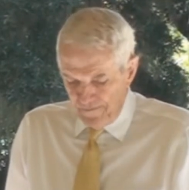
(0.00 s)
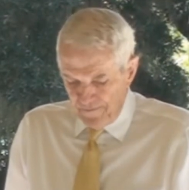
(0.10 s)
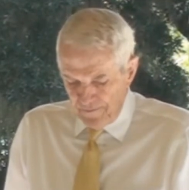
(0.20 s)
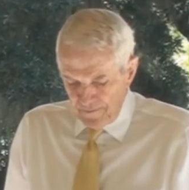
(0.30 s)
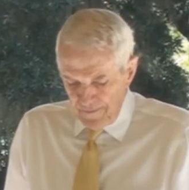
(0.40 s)

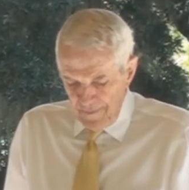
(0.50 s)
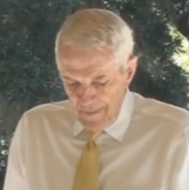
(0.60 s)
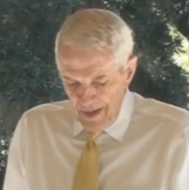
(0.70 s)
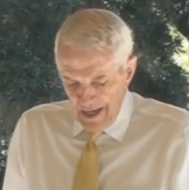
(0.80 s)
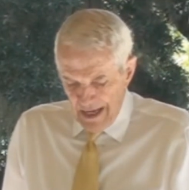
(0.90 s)

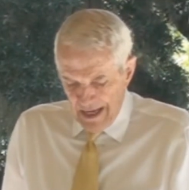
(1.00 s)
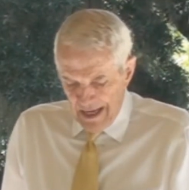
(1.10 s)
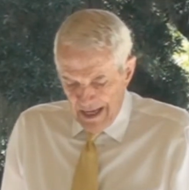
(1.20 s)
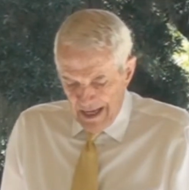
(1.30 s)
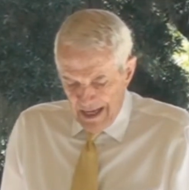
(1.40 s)

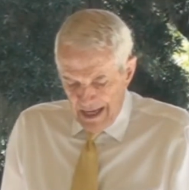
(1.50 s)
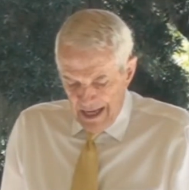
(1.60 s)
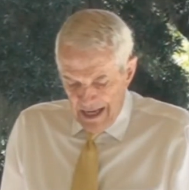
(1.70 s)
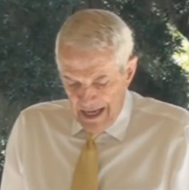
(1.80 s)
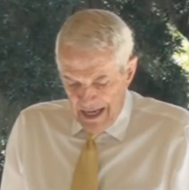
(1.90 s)

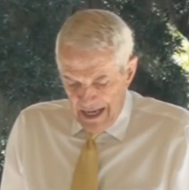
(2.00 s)
(silence)